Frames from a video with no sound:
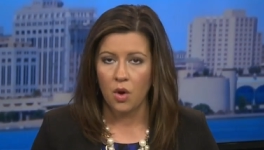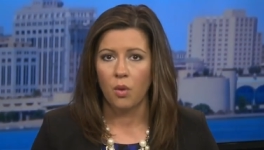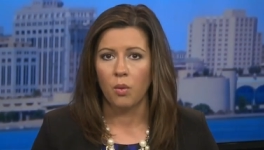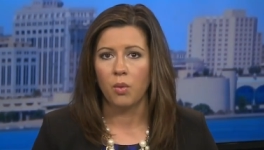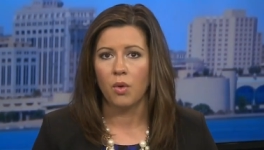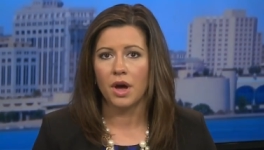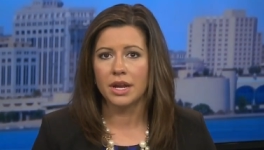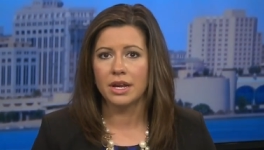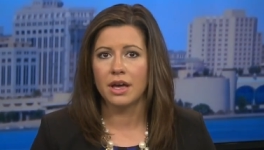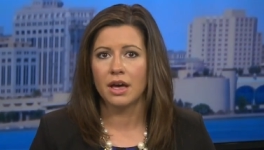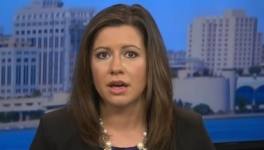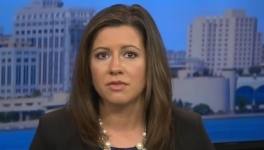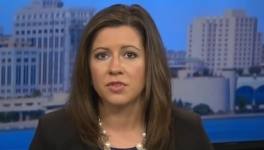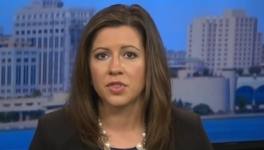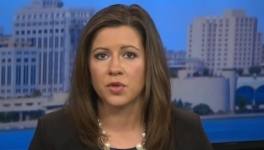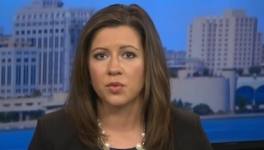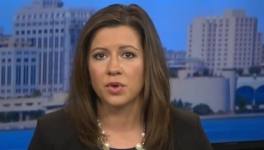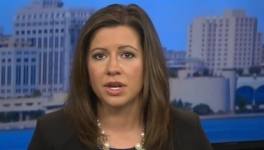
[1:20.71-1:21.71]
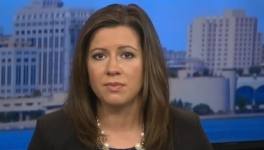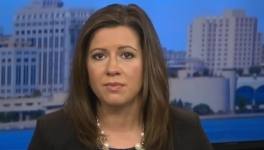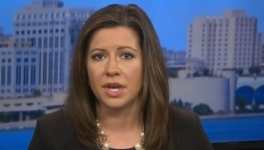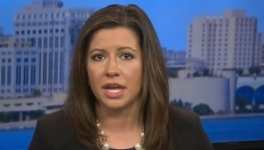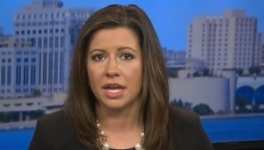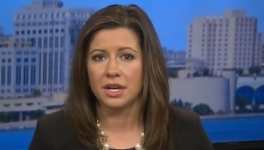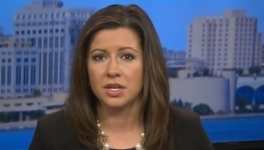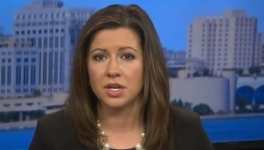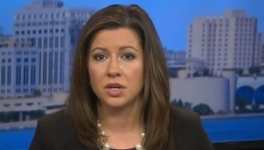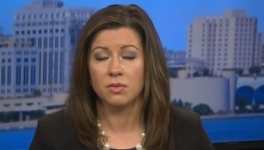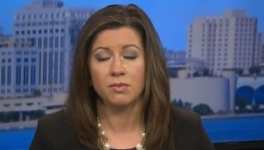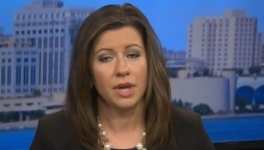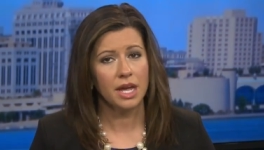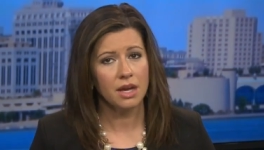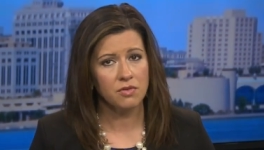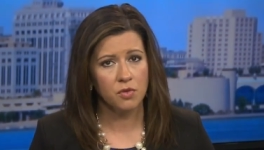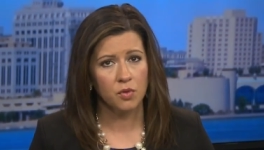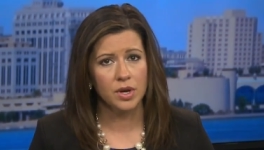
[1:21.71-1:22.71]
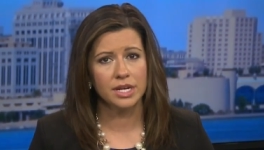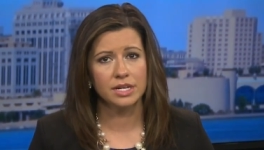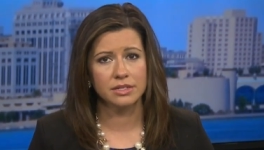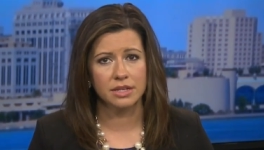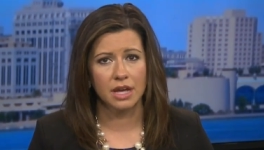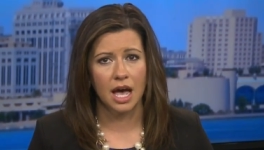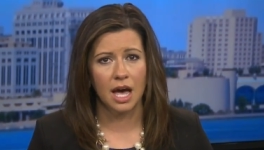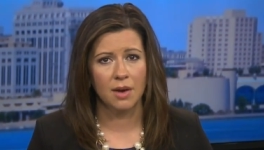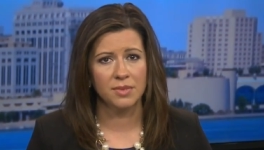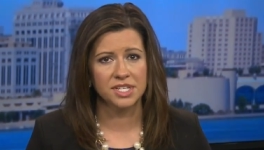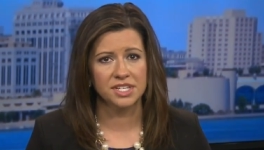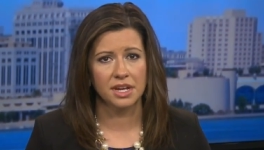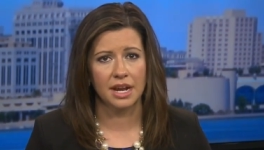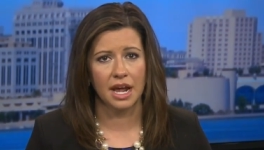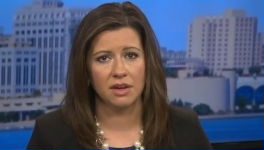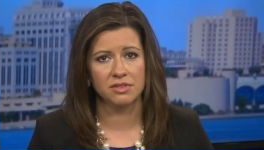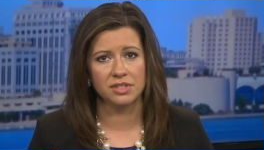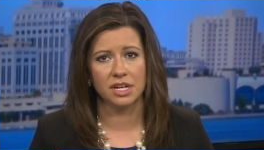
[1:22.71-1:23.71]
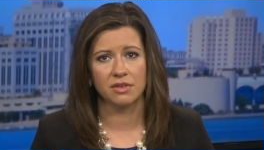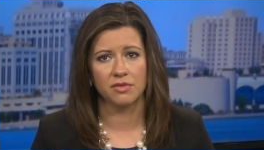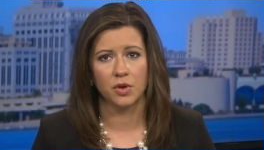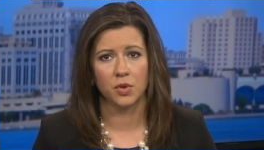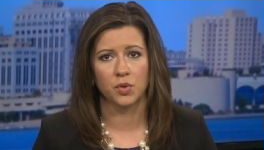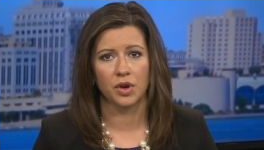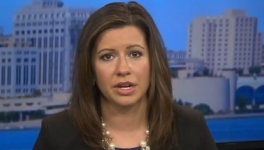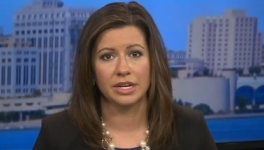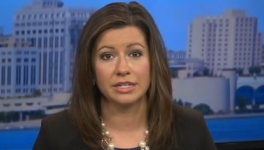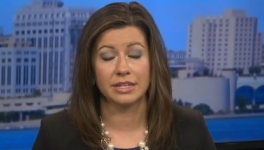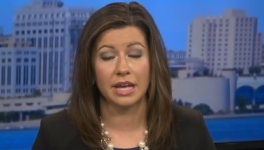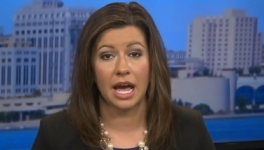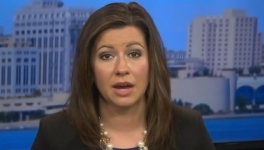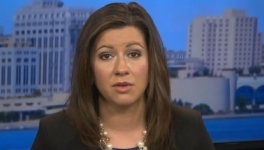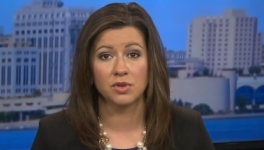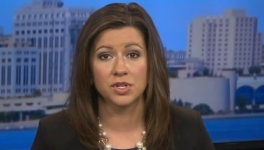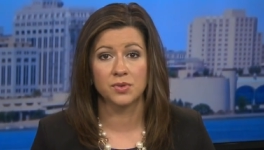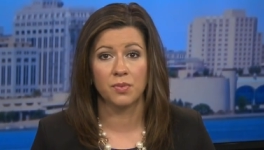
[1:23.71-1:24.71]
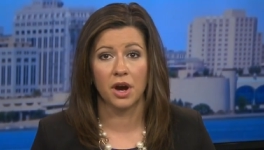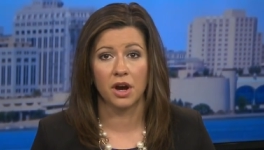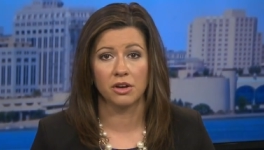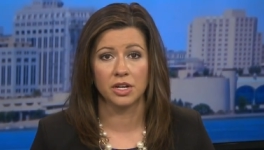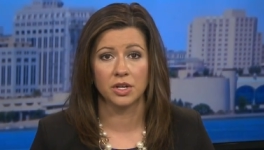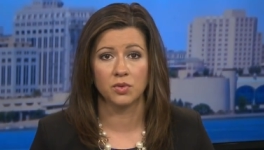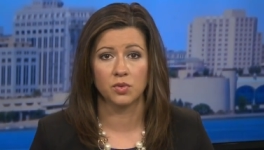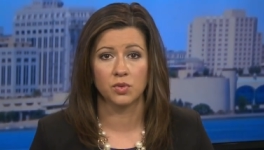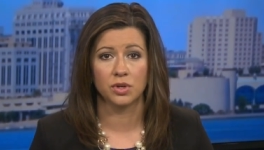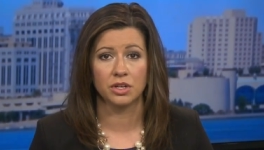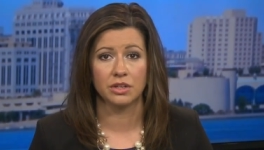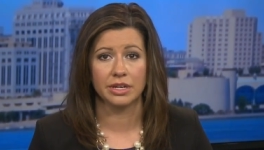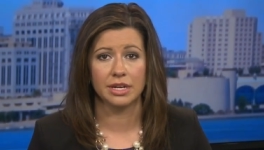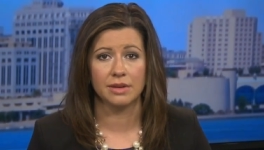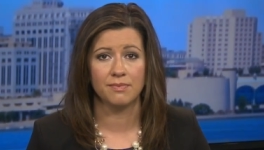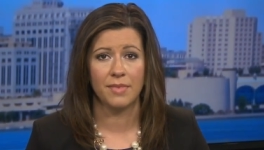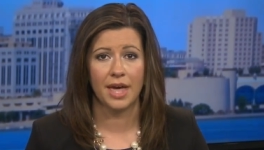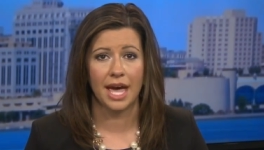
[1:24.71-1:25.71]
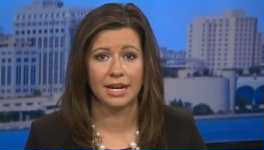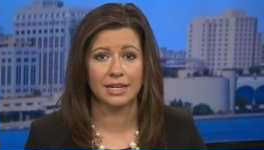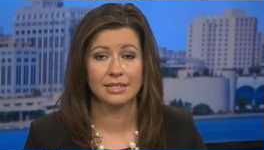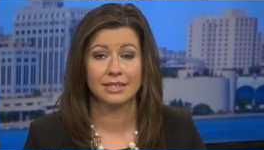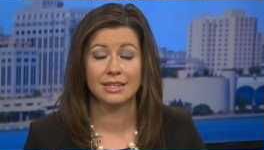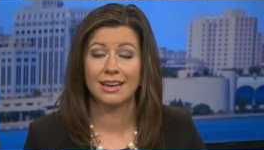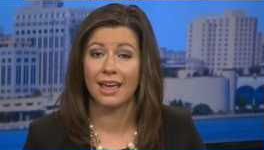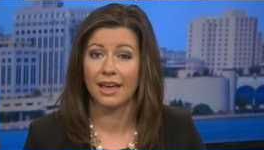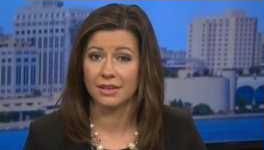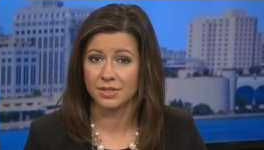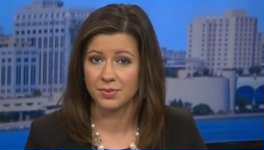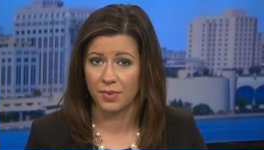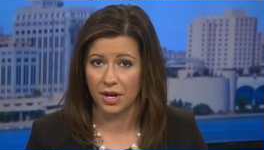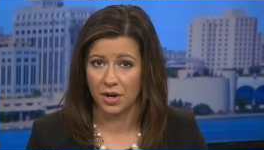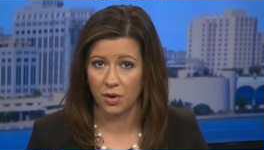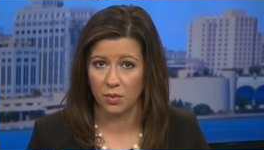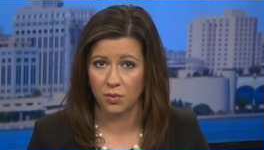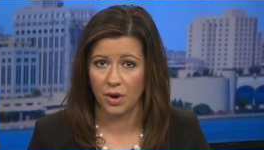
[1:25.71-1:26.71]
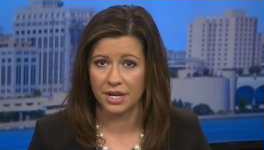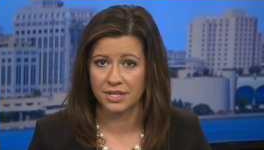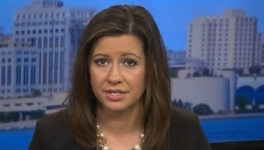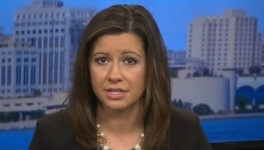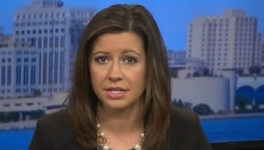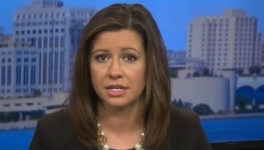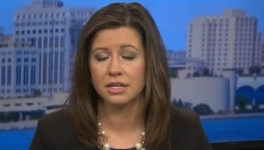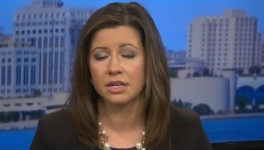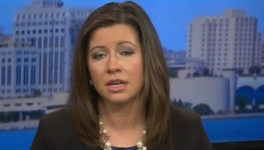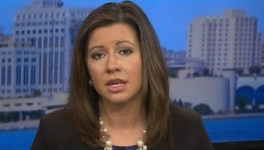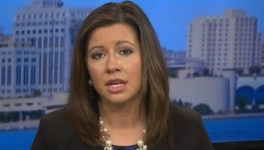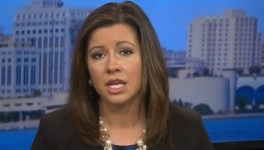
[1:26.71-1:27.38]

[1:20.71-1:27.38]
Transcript: One of three men who may have witnessed a homicide outside of O'Grady's Irish Bar and Grill in Madison has been arrested.